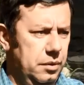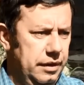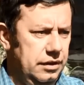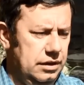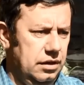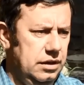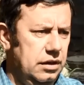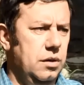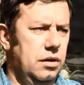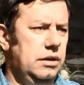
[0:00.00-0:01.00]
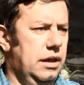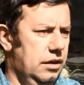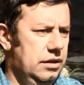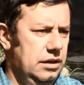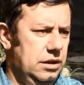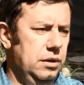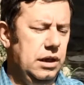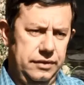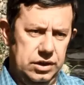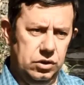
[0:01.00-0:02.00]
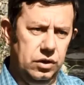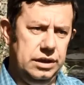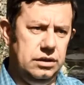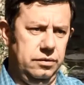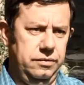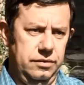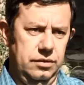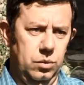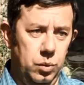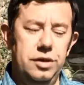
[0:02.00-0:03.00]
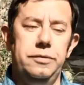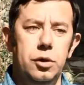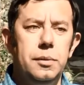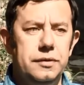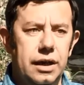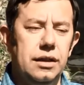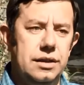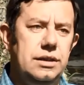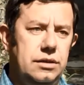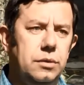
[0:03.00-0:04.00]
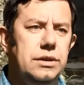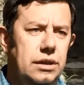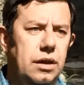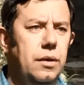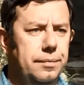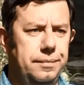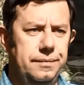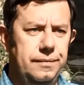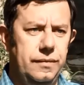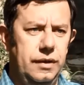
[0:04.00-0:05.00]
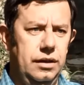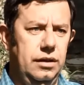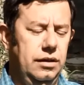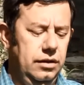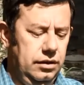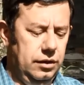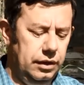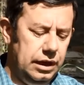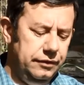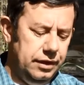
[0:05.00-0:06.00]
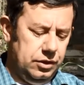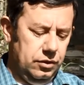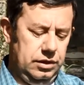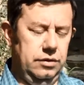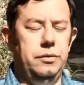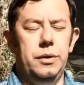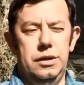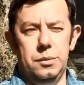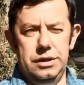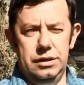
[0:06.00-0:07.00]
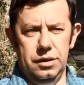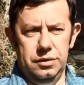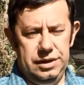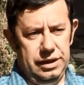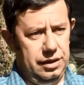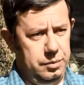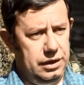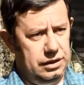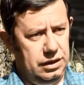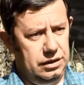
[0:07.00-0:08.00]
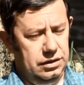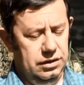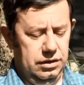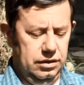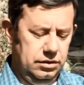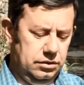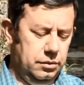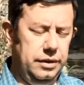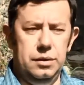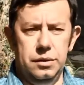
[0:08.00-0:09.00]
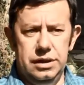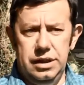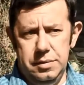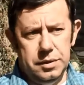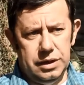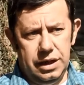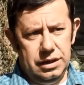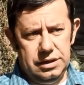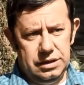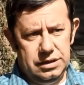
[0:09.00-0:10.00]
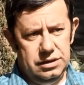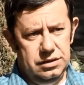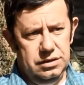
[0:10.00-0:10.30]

we started to go on dialysis, you were given choices of which form of dialysis you wanted to go on. You were given the choice of whether you wanted to go on CAPD or whether you wanted haemodialysis.